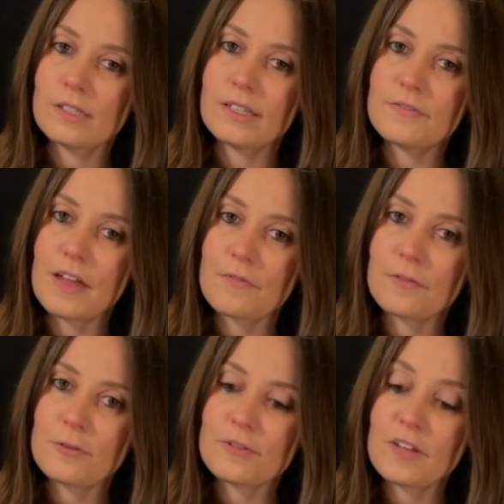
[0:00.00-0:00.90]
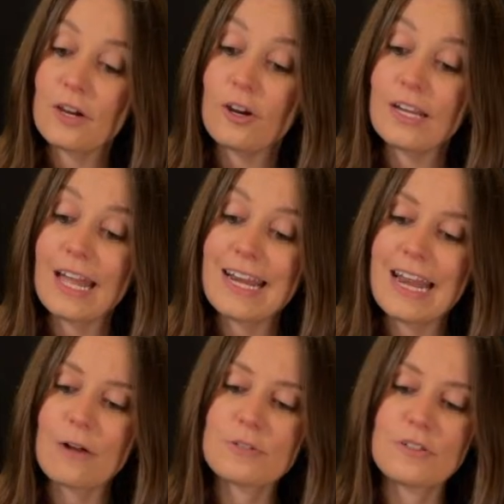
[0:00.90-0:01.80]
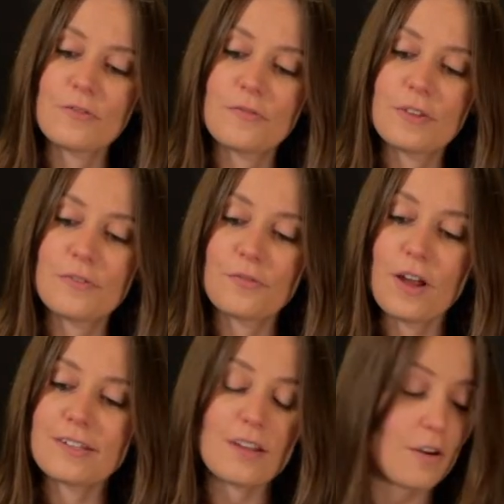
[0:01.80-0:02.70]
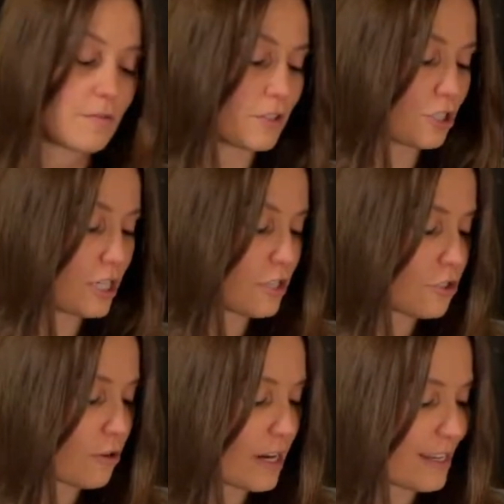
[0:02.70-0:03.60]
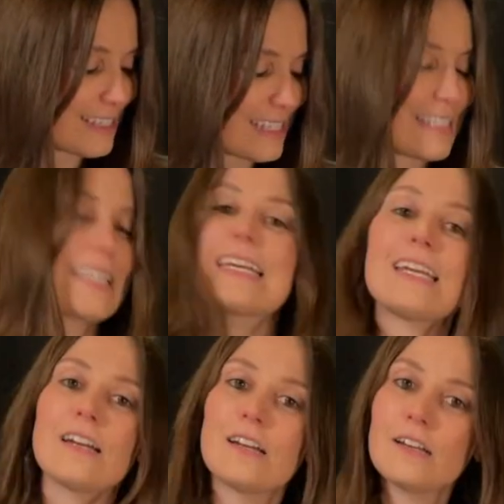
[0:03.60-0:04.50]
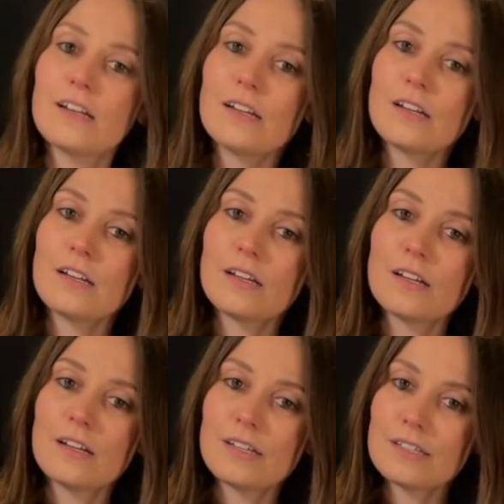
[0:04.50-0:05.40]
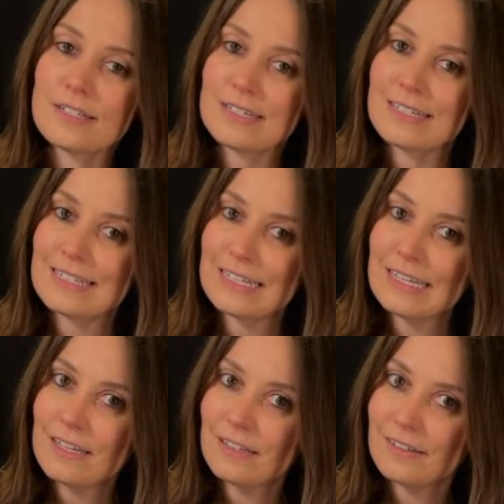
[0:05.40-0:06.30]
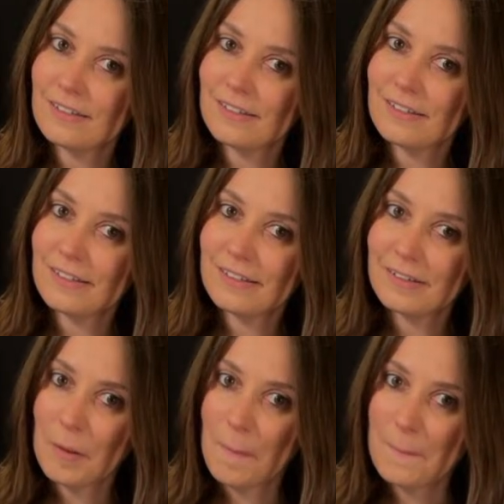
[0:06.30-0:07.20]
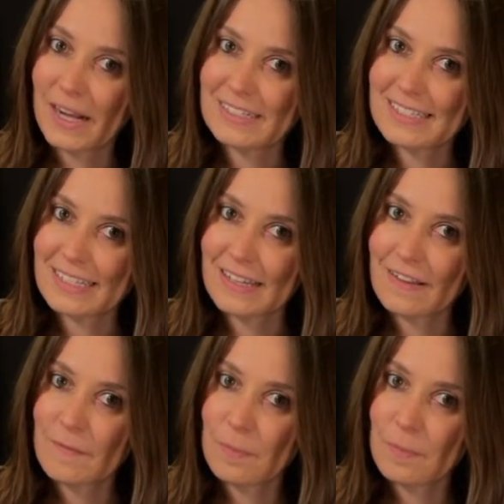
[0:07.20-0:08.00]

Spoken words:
Lift that first finger again now to the 5th fret of the G string, C, to D, back to C.